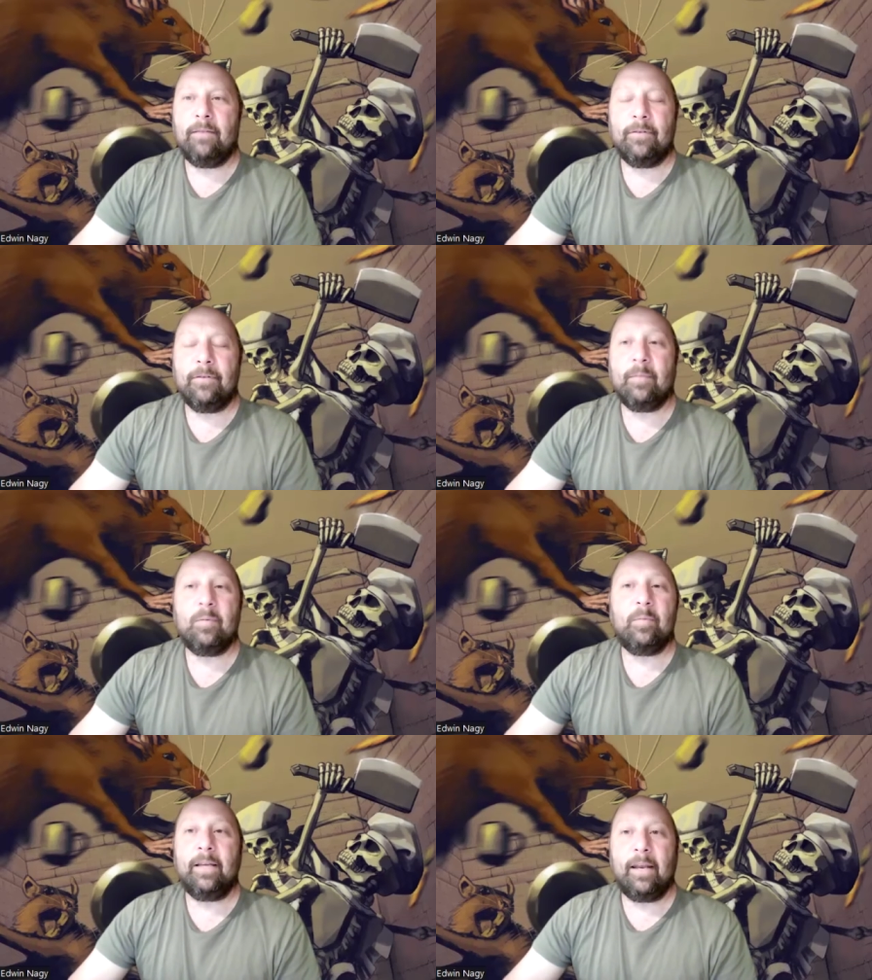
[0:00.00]
for them
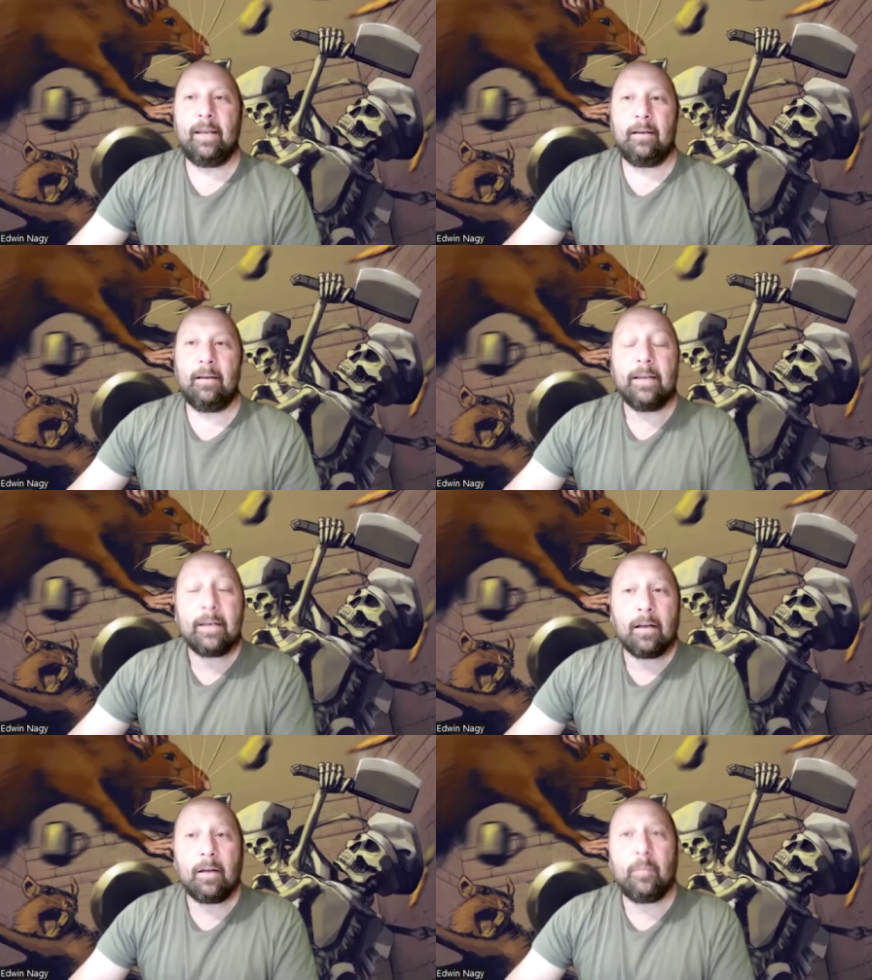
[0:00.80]
to be getting an
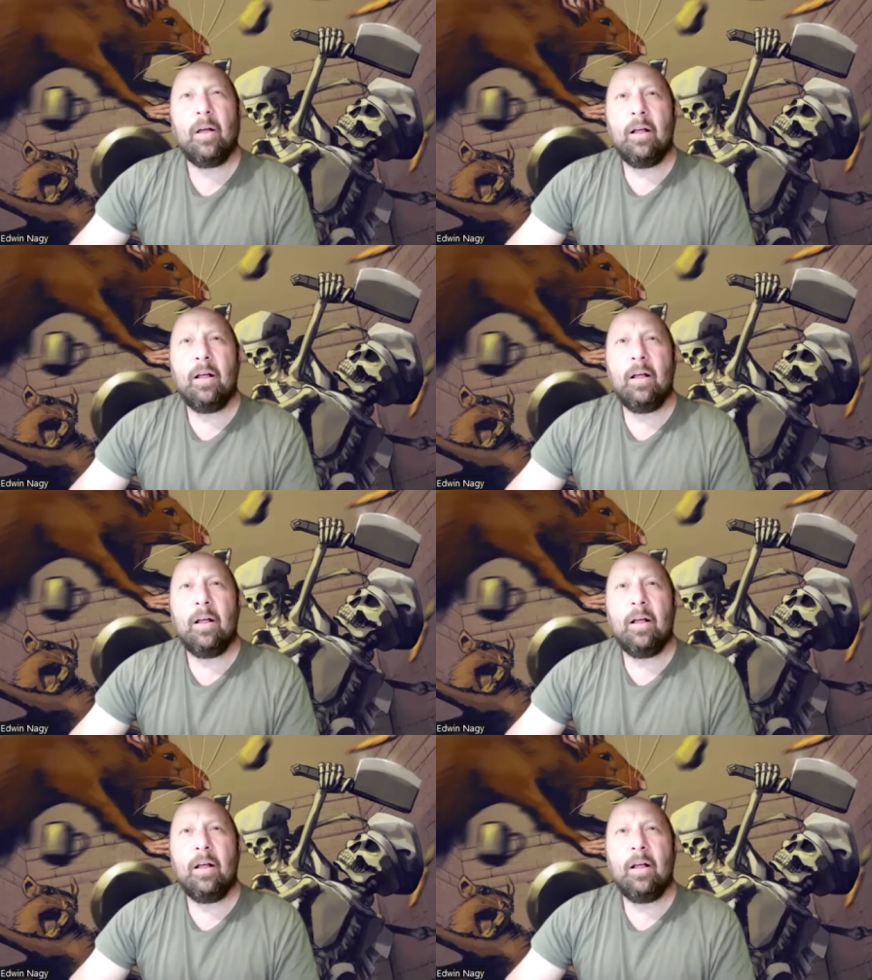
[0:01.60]
income.